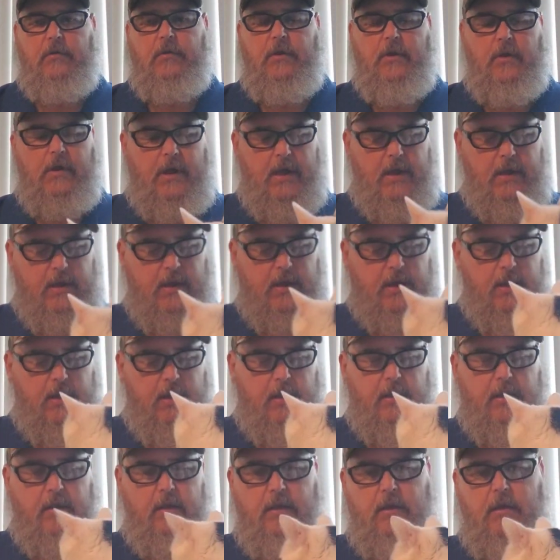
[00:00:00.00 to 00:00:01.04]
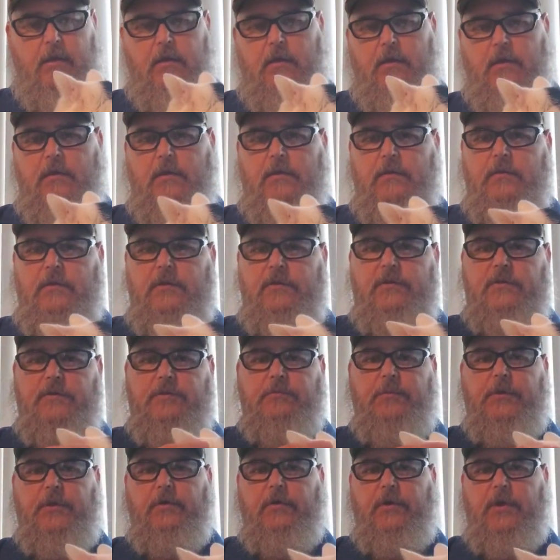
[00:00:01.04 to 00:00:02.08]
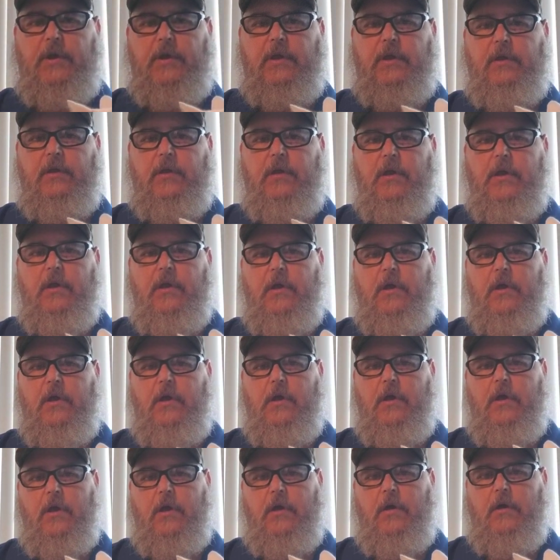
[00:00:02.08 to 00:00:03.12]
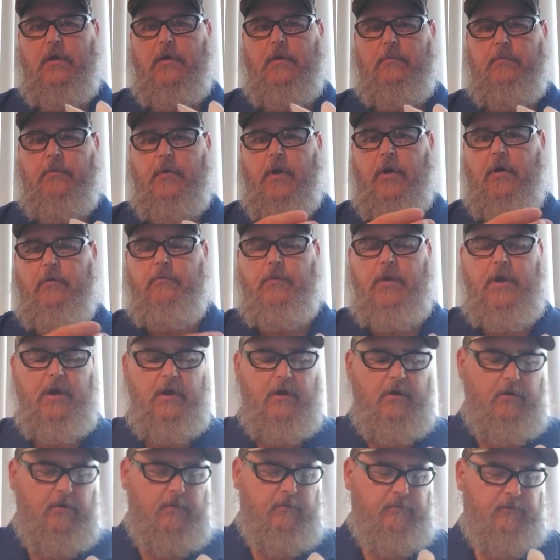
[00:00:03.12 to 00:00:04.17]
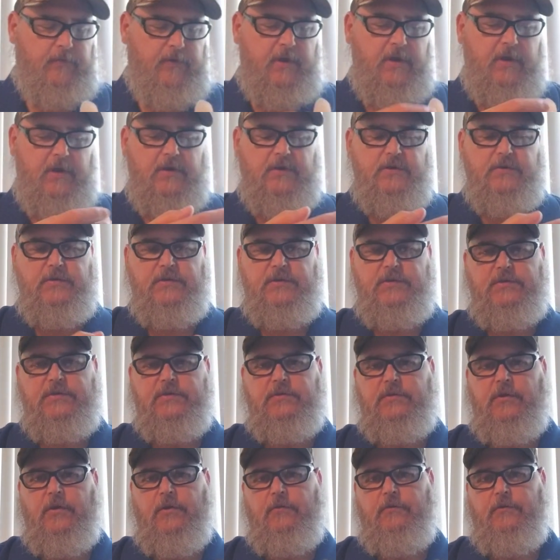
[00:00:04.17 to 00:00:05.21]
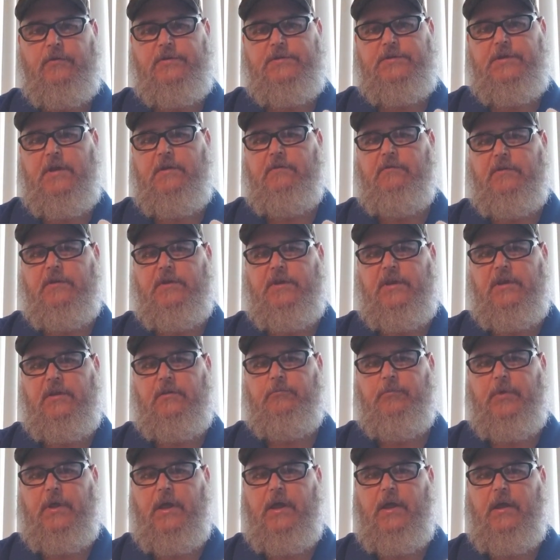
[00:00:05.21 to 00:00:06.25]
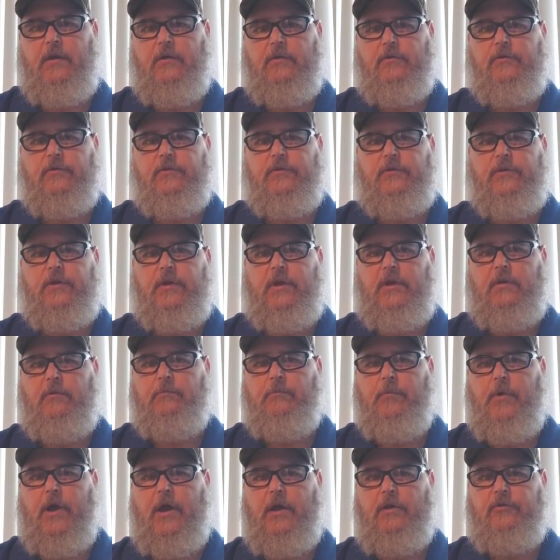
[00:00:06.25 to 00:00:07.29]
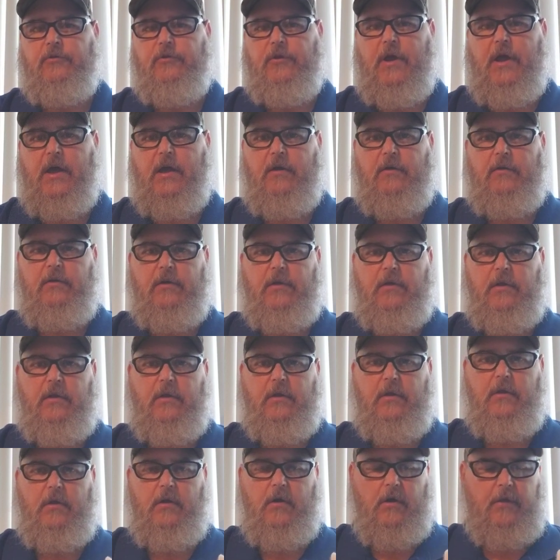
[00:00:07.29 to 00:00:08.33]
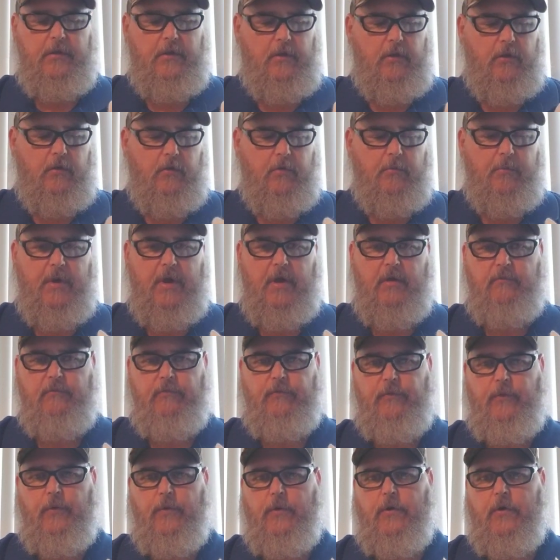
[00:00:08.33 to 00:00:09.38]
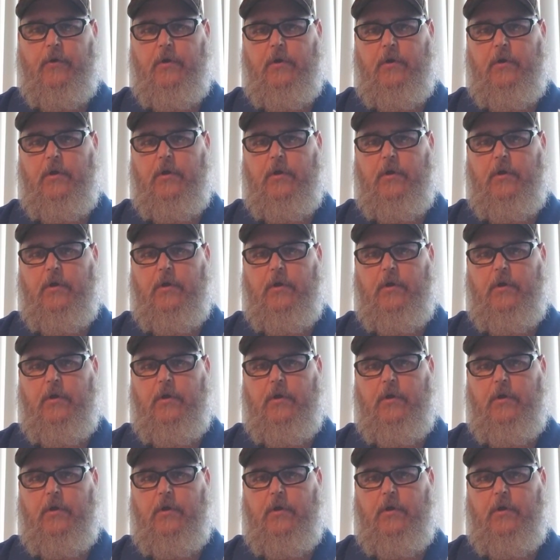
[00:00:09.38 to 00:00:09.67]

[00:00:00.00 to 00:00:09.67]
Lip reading: Hi, Kitty. This is Milky. Our record fish is over 17 pounds in a brown trout on the Lower Mountain Fork,